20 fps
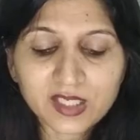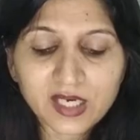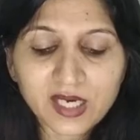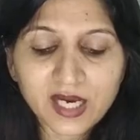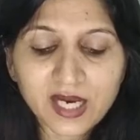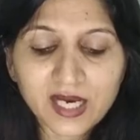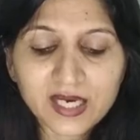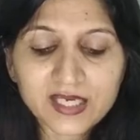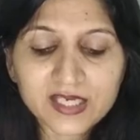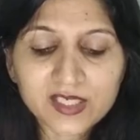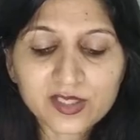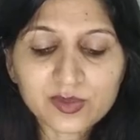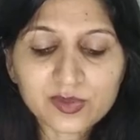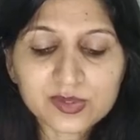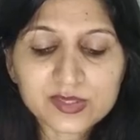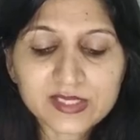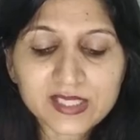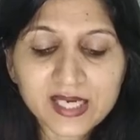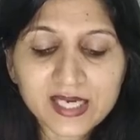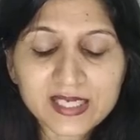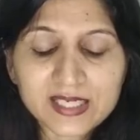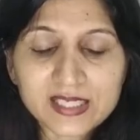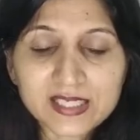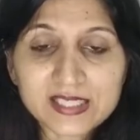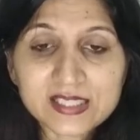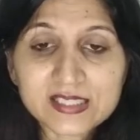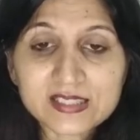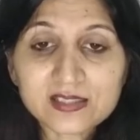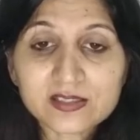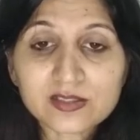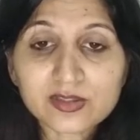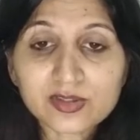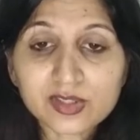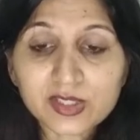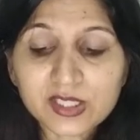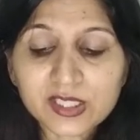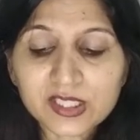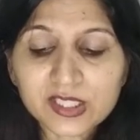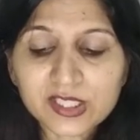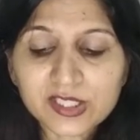I use at least
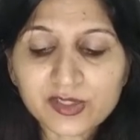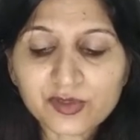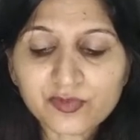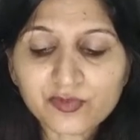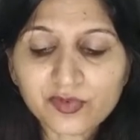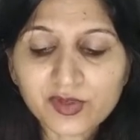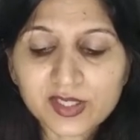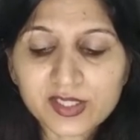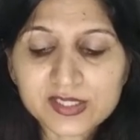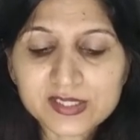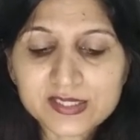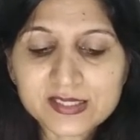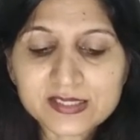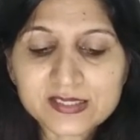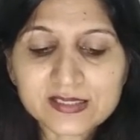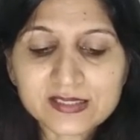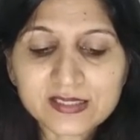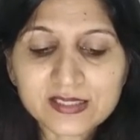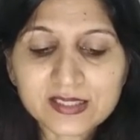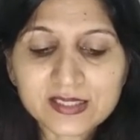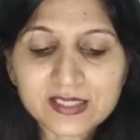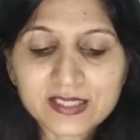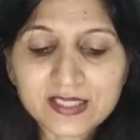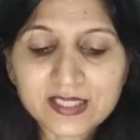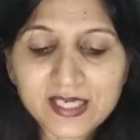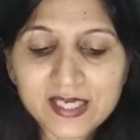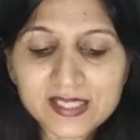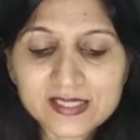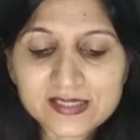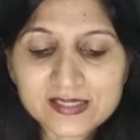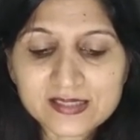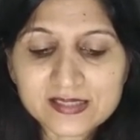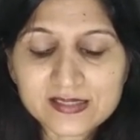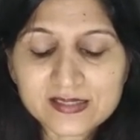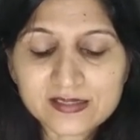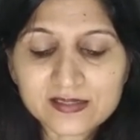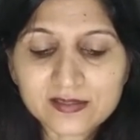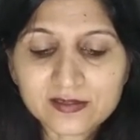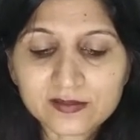3 new words. Yes.